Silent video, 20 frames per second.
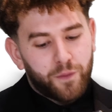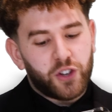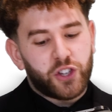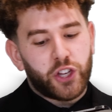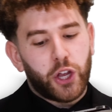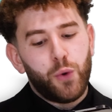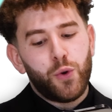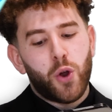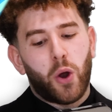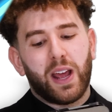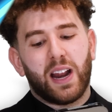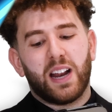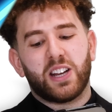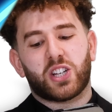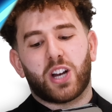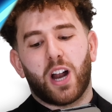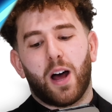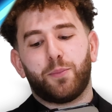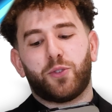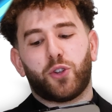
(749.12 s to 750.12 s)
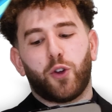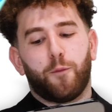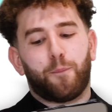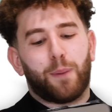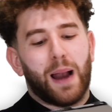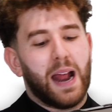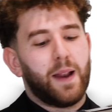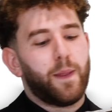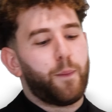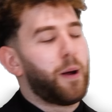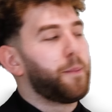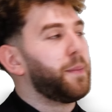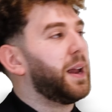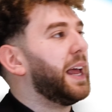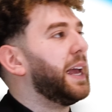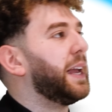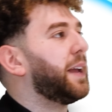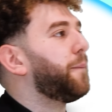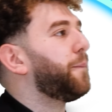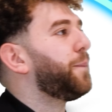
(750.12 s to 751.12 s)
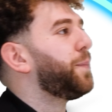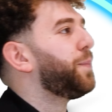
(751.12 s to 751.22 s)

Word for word: of the two non-English clubs to have played in the Premier League.